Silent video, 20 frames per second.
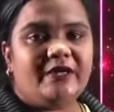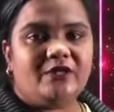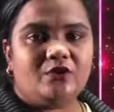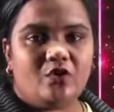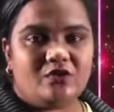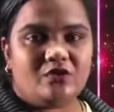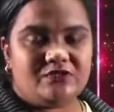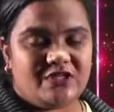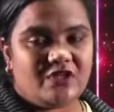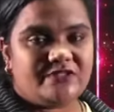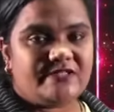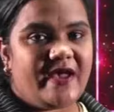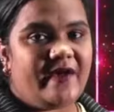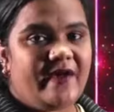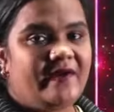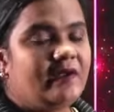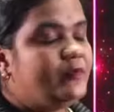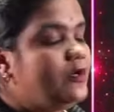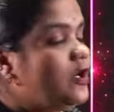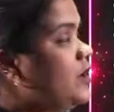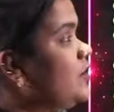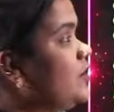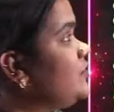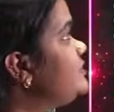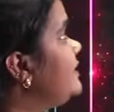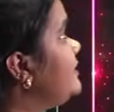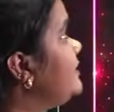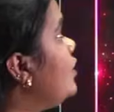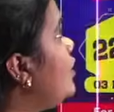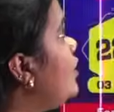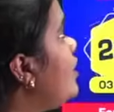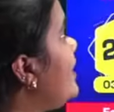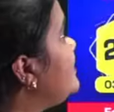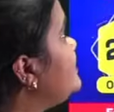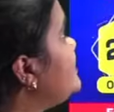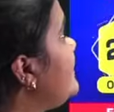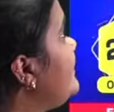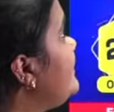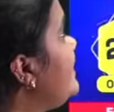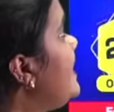course is also available on our Chandan Loix
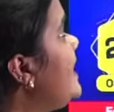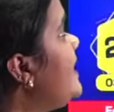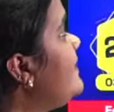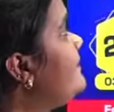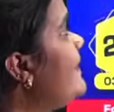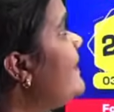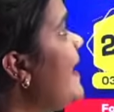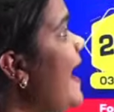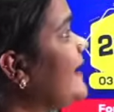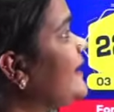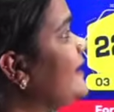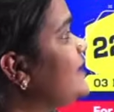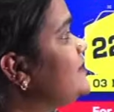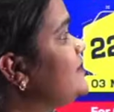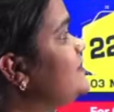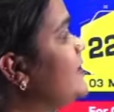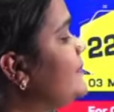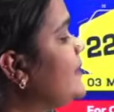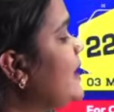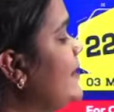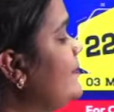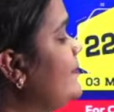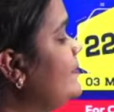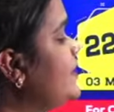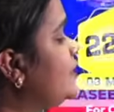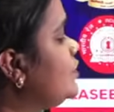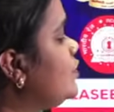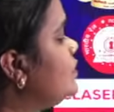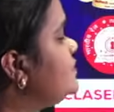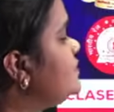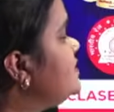app. Bank exam complete course is